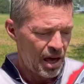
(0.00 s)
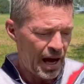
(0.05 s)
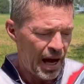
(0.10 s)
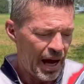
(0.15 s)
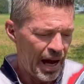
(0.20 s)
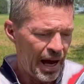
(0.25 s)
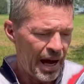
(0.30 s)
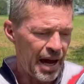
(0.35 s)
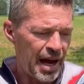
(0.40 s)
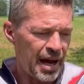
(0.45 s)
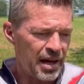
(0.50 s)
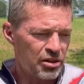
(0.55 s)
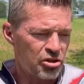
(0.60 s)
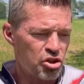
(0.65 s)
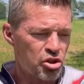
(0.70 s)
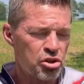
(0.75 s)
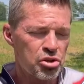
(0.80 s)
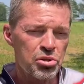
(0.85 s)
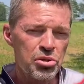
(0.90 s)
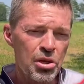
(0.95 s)
I had
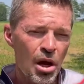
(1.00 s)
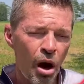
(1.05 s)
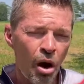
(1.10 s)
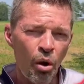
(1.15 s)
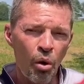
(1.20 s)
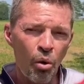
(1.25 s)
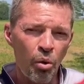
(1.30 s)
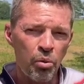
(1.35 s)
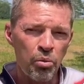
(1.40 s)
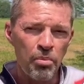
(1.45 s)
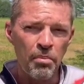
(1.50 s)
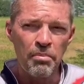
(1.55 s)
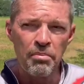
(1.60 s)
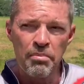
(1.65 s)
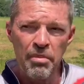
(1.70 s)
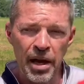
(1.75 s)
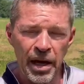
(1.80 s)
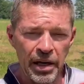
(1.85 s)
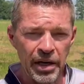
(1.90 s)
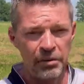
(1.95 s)
so
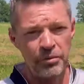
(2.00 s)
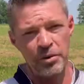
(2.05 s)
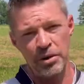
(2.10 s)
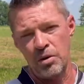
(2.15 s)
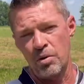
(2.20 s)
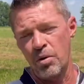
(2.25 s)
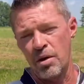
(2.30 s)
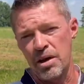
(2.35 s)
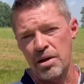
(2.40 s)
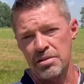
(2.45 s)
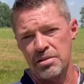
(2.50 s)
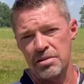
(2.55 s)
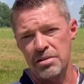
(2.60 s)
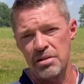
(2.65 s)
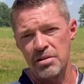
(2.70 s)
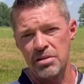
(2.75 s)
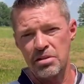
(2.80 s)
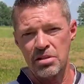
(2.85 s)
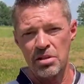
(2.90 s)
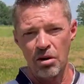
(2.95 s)
many requests,
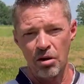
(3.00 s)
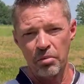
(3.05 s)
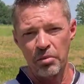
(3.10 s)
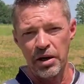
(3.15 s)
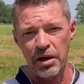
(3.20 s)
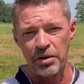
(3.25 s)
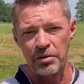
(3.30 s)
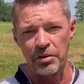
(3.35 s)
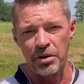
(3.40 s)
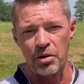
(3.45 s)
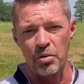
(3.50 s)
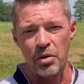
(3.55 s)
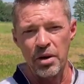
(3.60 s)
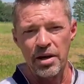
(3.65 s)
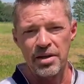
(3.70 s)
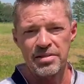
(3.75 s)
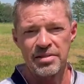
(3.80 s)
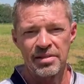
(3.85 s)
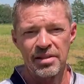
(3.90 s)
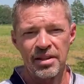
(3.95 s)
so many
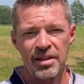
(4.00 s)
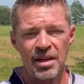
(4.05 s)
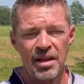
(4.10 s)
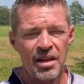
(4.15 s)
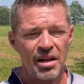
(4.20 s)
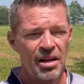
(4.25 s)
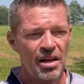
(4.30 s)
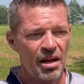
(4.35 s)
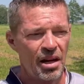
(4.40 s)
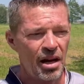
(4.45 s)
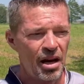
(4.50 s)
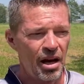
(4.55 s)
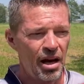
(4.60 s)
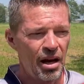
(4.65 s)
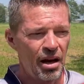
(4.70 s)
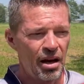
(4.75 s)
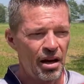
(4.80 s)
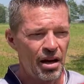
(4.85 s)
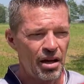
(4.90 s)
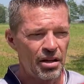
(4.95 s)
requests
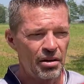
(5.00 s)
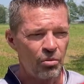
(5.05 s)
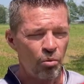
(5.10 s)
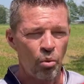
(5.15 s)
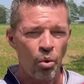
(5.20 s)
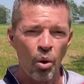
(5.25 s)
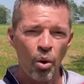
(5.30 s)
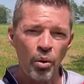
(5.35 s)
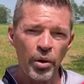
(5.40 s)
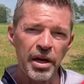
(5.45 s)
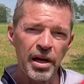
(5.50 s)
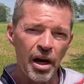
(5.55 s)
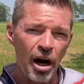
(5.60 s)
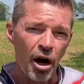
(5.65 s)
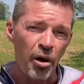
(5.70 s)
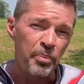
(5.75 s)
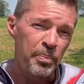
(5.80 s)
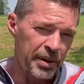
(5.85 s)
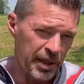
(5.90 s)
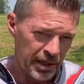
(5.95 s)
wanting
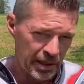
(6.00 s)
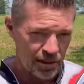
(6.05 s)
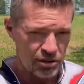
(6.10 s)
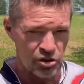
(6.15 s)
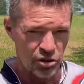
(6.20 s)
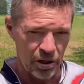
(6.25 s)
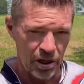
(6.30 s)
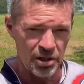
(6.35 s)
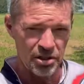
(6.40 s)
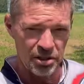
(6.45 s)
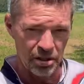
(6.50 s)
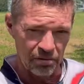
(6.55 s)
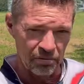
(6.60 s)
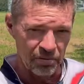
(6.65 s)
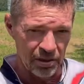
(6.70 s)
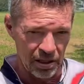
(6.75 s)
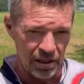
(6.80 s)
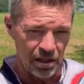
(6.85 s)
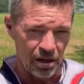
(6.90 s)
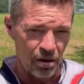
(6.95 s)
a penetration
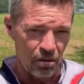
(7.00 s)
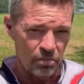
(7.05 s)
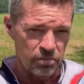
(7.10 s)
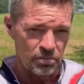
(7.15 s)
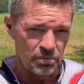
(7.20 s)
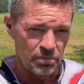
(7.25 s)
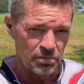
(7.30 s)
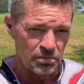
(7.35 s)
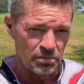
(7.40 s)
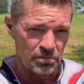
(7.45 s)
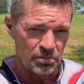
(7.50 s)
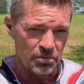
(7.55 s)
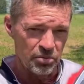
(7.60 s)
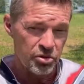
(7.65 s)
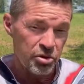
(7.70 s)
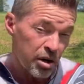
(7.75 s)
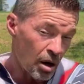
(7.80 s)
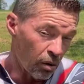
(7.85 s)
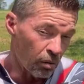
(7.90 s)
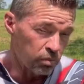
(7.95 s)
video.
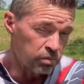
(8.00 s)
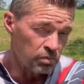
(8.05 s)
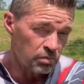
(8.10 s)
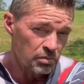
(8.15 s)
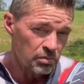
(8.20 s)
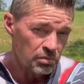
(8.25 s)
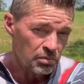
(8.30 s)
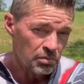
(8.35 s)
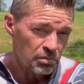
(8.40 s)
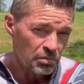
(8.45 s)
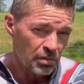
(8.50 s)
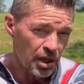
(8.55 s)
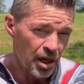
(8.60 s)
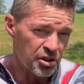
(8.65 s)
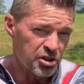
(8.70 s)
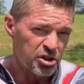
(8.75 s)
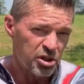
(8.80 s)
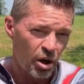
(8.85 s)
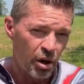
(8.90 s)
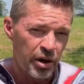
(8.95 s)
So I
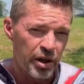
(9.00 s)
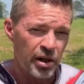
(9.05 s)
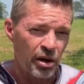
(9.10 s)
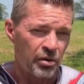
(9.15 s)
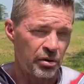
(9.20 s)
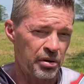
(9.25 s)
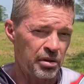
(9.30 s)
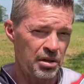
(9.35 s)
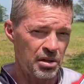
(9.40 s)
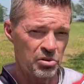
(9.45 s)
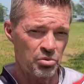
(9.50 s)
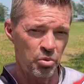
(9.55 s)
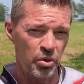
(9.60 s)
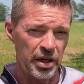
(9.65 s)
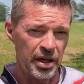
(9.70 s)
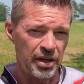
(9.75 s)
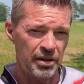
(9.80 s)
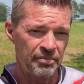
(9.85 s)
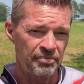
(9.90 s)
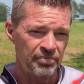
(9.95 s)
started on it this
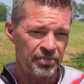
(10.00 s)
week.